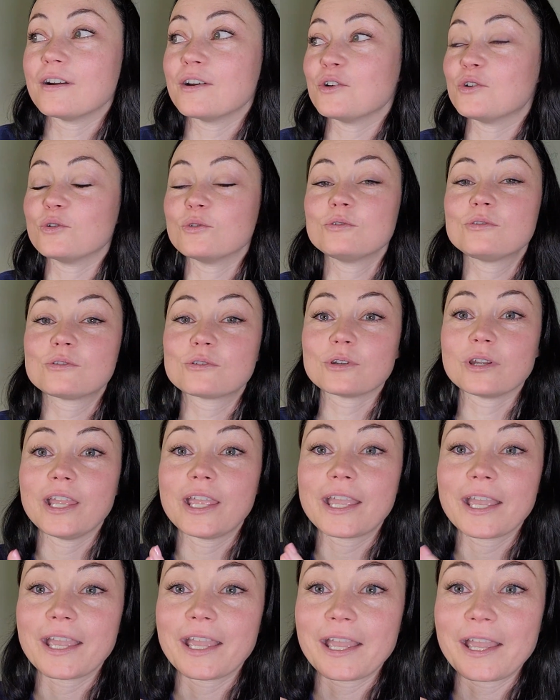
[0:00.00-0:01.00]

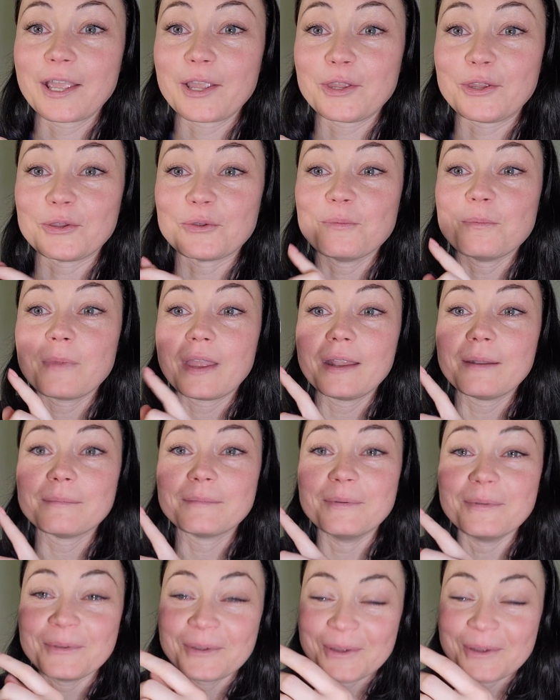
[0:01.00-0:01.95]
Goosecreek, you made